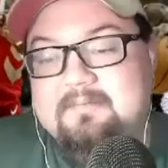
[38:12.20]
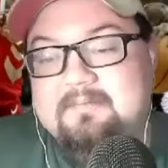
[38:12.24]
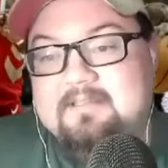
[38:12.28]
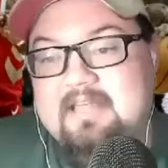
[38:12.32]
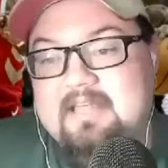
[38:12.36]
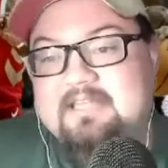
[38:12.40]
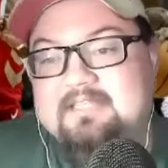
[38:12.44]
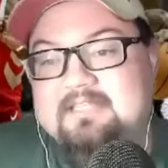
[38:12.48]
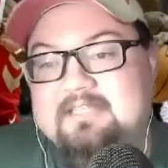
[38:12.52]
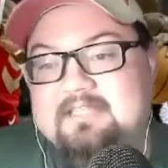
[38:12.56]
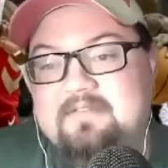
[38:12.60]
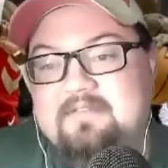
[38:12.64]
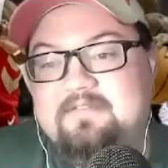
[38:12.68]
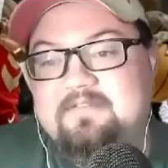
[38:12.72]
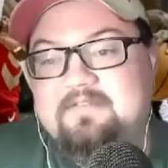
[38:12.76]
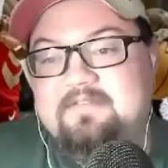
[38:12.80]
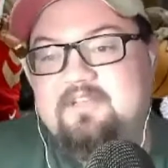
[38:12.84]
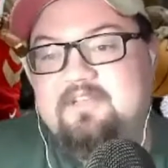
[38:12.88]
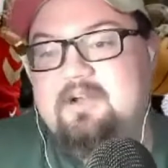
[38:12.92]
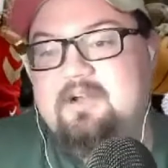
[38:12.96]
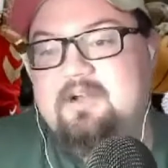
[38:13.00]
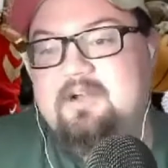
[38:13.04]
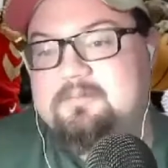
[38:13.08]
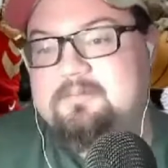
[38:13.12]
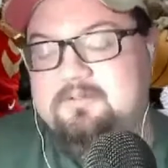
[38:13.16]
Thanksgiving
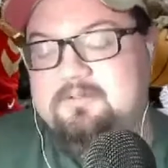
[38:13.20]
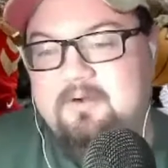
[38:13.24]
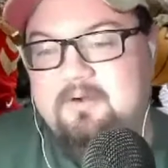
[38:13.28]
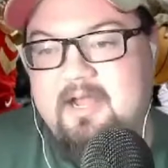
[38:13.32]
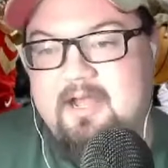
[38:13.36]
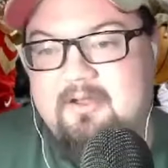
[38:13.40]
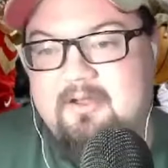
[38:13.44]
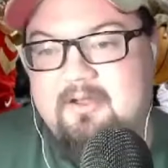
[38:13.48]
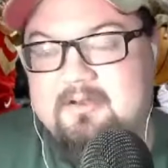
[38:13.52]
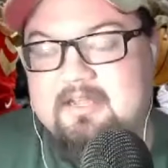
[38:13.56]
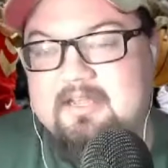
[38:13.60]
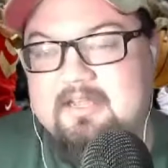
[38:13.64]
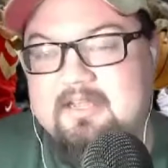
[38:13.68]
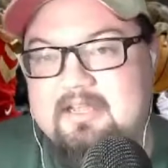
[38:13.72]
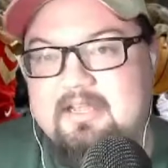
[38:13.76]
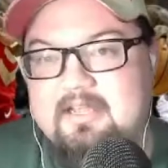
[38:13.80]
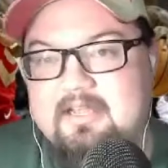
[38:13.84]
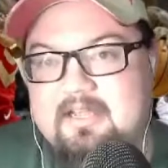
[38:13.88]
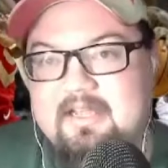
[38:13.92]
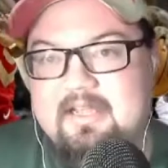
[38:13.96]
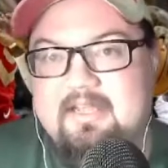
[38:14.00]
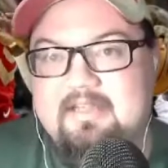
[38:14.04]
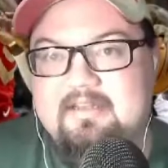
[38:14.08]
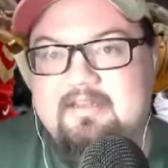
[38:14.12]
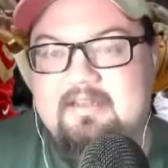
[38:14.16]
comes around,
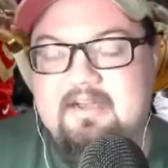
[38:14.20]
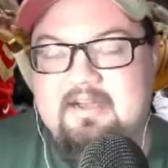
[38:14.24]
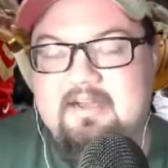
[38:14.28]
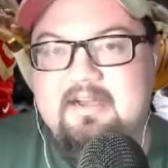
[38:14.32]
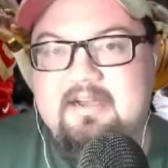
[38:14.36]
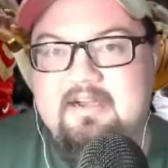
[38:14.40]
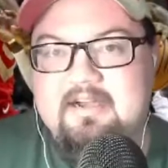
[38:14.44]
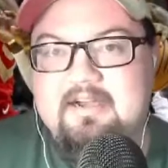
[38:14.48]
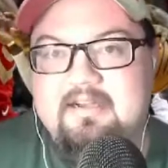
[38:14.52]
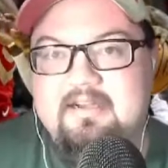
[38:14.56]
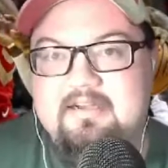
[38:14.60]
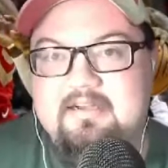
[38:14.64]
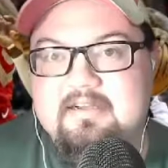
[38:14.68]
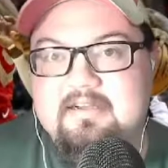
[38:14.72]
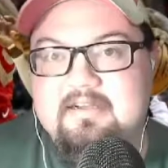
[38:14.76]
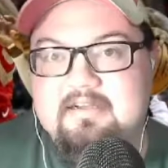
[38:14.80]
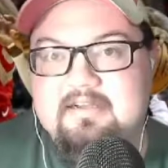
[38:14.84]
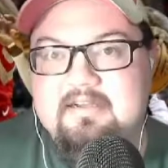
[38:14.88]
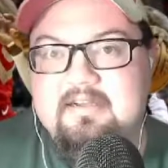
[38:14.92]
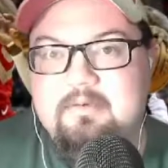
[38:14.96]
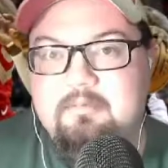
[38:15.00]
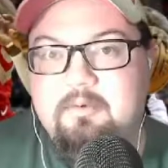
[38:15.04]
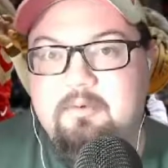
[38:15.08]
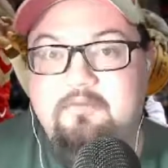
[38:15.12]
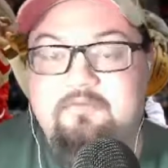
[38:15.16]
and
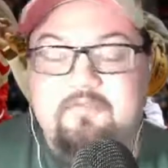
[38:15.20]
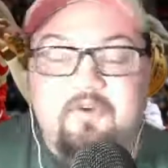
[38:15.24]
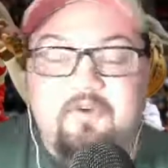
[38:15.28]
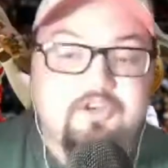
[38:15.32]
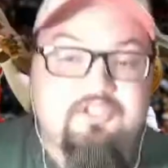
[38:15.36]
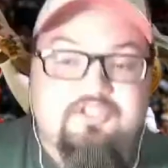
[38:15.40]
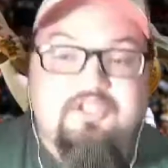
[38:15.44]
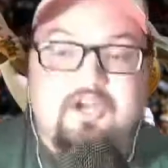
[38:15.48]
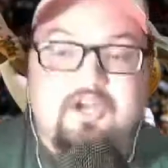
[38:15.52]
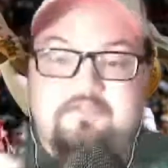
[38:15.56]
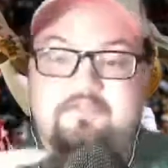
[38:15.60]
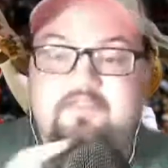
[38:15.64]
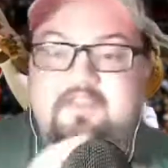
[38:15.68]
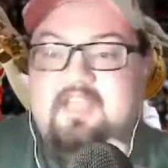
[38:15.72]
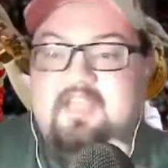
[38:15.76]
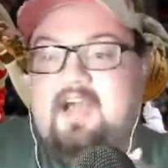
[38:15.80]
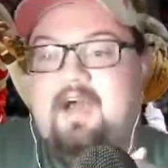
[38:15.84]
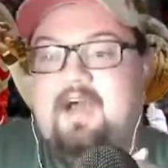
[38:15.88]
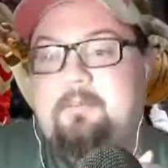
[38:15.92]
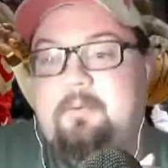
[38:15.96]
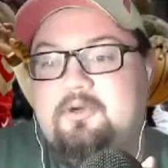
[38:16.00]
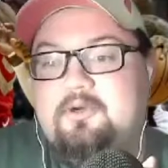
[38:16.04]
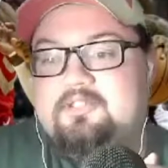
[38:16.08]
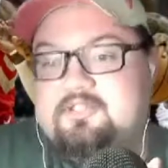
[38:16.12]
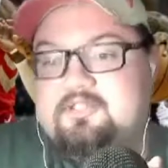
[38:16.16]
well, first off, the
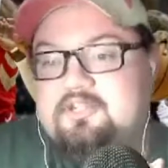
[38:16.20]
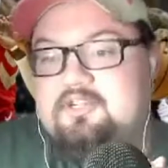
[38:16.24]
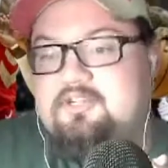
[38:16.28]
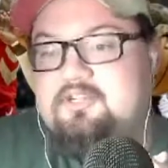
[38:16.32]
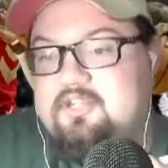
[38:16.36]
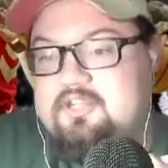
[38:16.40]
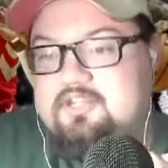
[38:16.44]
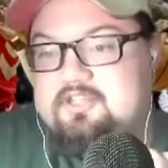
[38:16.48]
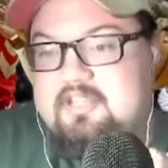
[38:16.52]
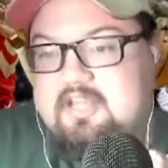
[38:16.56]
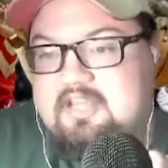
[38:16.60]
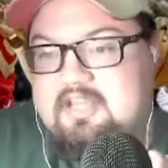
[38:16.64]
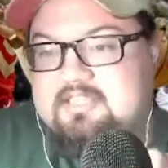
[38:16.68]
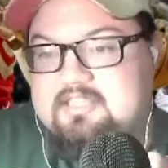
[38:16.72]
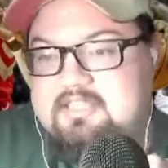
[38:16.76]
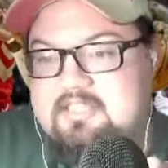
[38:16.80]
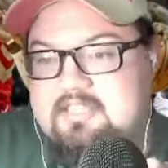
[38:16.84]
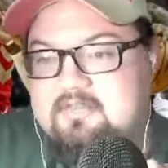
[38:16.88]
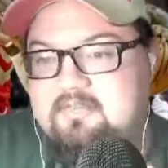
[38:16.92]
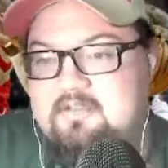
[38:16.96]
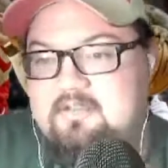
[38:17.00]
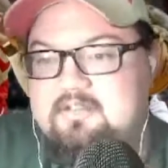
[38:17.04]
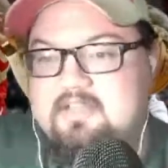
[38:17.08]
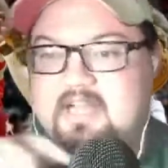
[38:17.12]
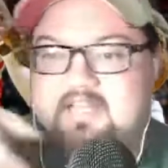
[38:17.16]
Cowboys lose on
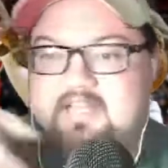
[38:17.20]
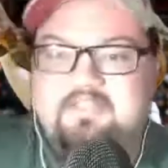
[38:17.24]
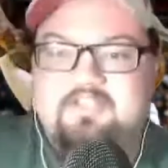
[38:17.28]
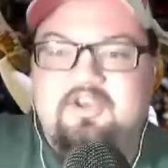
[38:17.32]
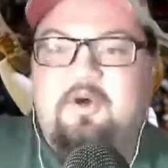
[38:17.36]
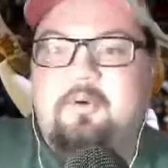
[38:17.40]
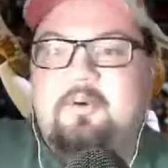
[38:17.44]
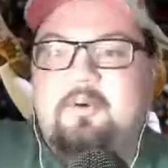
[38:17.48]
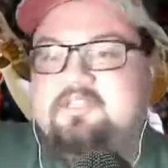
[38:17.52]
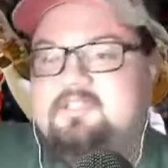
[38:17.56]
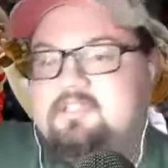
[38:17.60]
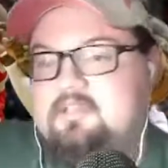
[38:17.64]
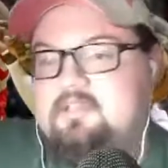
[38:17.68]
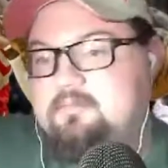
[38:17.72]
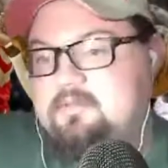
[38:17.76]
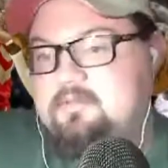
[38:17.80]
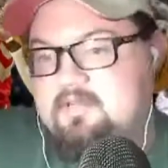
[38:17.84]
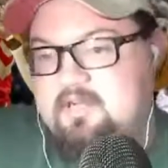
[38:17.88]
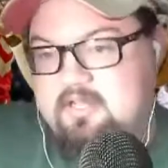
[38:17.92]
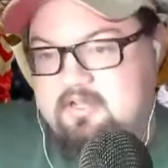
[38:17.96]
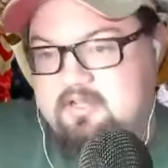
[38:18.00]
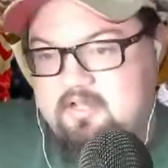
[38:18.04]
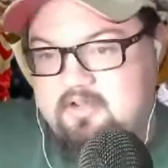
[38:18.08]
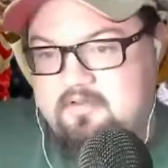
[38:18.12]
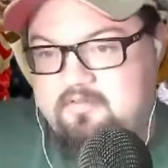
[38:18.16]
Thanksgiving. That's always something
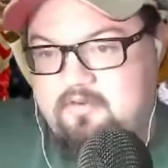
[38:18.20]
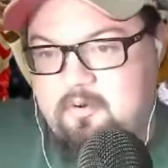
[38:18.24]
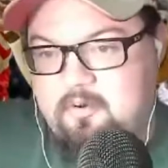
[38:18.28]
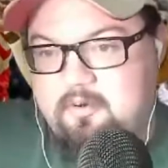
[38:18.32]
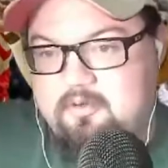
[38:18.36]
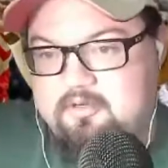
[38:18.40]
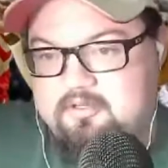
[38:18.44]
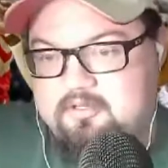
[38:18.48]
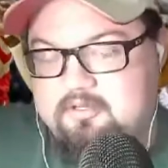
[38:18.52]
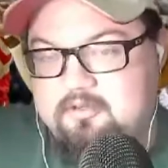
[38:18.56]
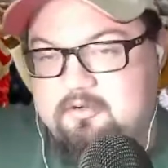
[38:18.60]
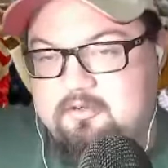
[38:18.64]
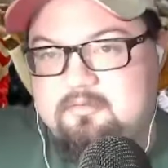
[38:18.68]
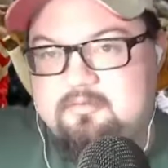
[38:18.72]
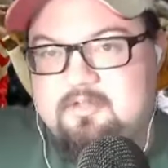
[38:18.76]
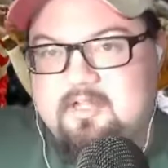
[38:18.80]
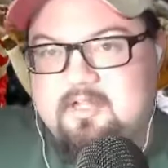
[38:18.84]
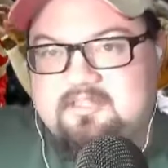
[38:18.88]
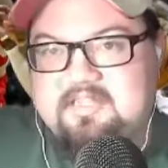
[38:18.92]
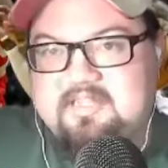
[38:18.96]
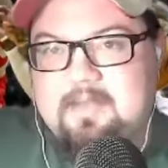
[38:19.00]
I look forward to. That's